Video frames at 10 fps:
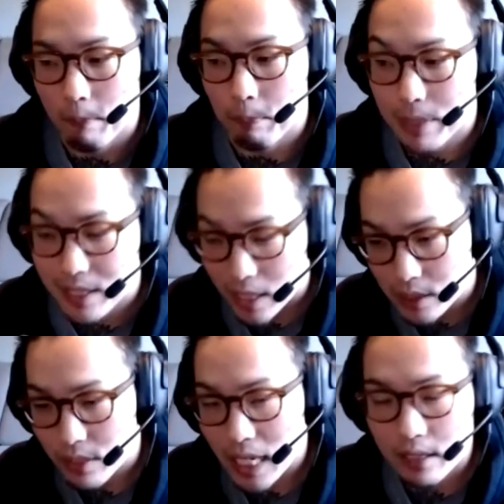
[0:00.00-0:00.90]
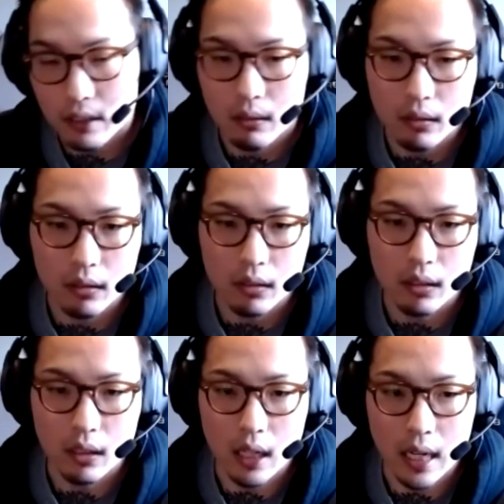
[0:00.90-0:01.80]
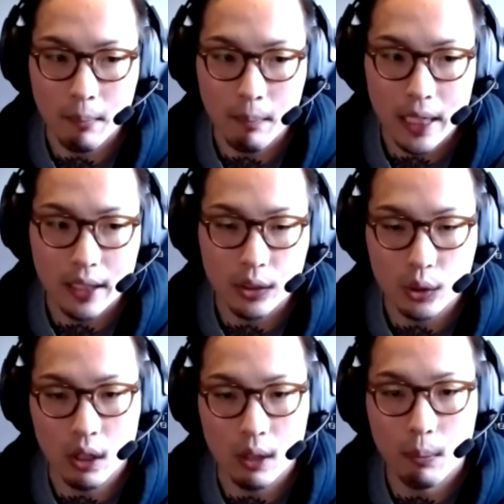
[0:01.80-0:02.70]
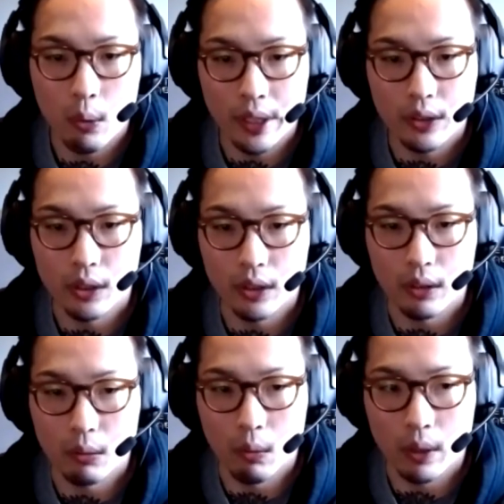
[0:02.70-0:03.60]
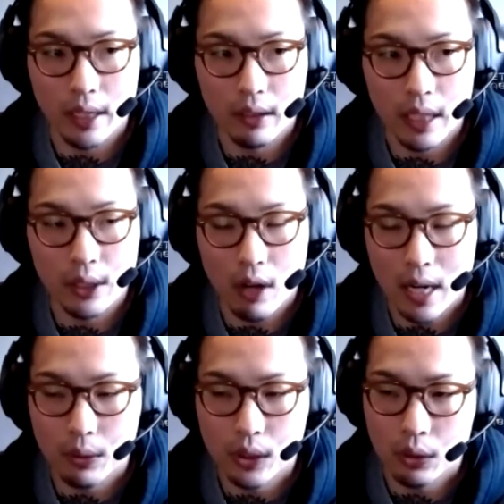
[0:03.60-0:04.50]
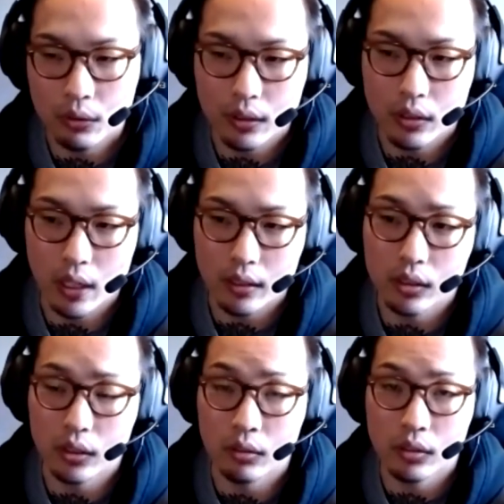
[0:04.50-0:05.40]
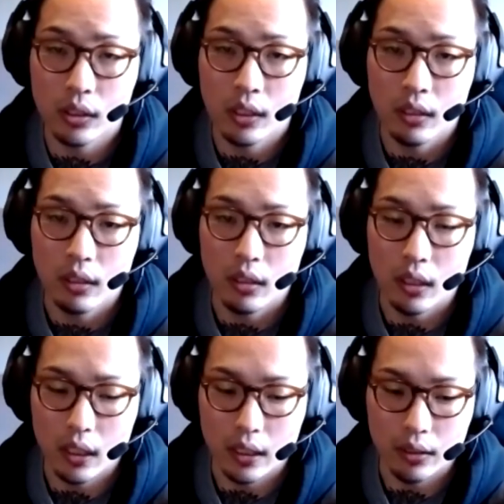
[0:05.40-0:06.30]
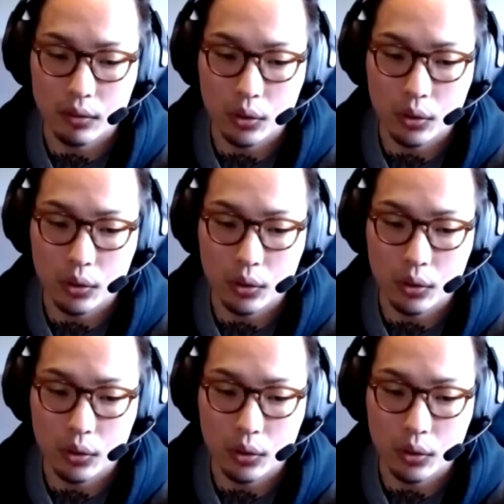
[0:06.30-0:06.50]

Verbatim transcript: Because of that, I make it a strong point to when I interact with students and talk to students uh,